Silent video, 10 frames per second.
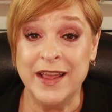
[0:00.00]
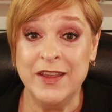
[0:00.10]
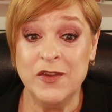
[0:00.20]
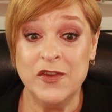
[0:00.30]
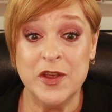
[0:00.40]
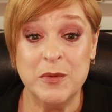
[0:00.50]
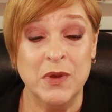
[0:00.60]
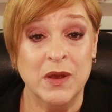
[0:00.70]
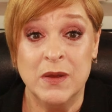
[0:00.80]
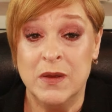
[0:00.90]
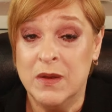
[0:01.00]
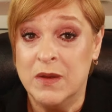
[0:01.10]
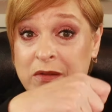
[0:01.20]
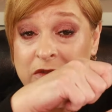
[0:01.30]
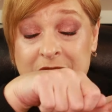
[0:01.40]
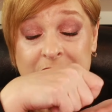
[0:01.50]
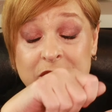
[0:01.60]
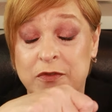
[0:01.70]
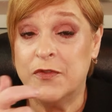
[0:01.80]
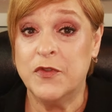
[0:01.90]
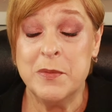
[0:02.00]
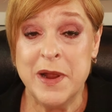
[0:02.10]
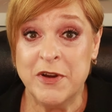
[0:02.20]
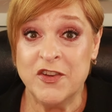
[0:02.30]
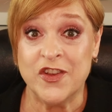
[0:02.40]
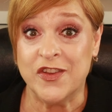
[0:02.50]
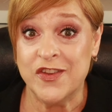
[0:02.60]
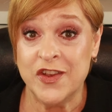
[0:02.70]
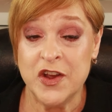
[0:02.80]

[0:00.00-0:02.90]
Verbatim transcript: I use them just for my brushes.